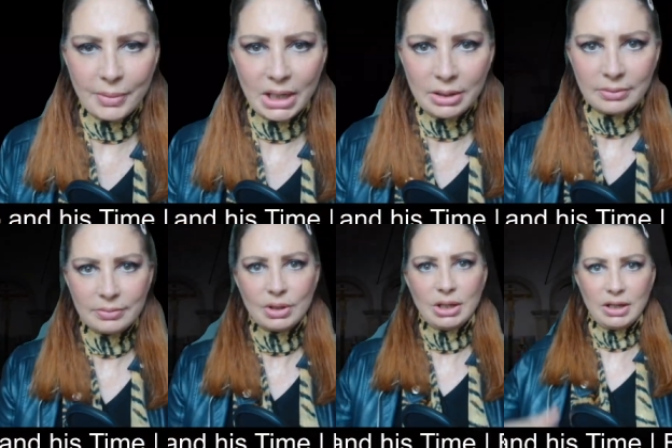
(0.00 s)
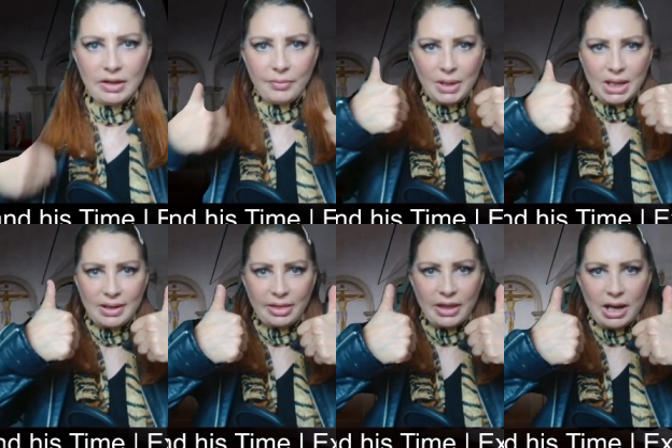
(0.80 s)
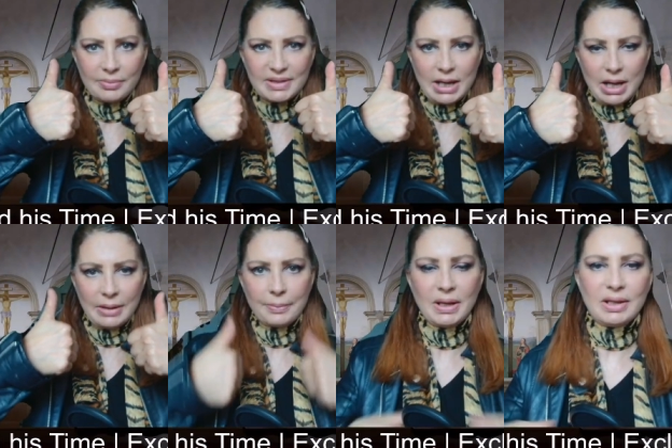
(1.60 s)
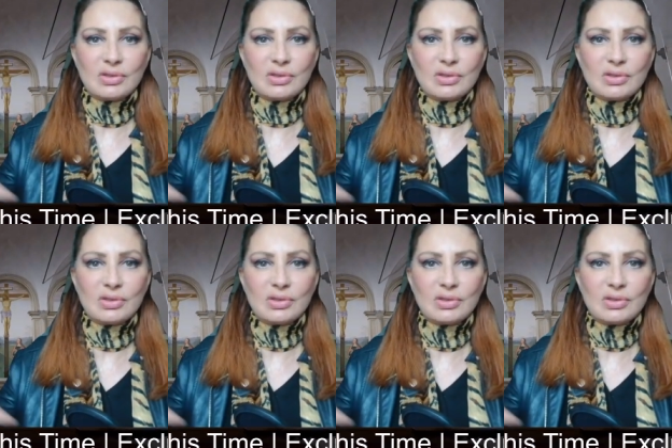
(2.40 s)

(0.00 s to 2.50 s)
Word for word: me. Give me a thumbs up and